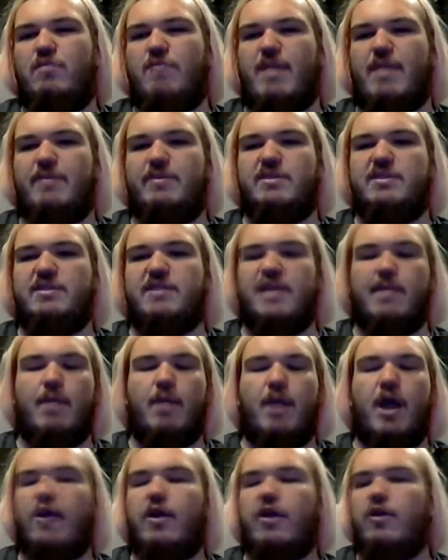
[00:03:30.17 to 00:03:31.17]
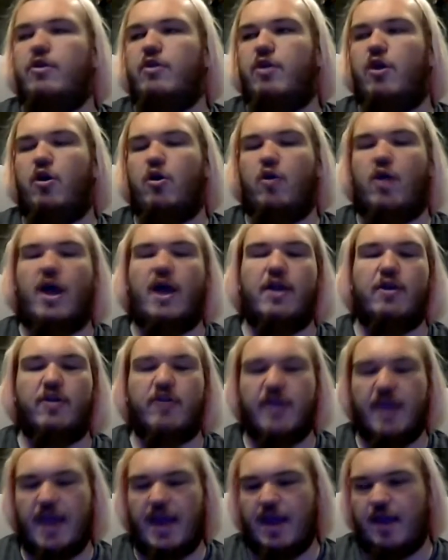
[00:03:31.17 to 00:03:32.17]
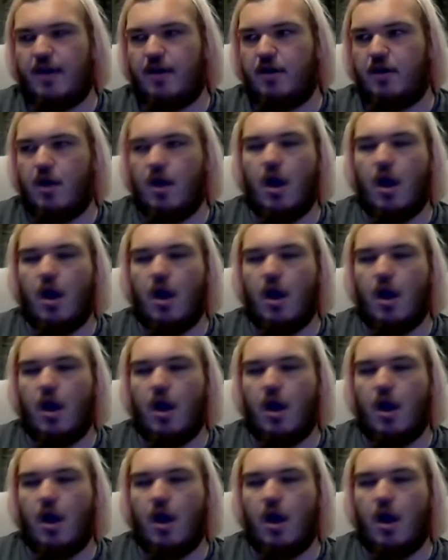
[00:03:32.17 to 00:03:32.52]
maybe Steam. I don't know. I don't care.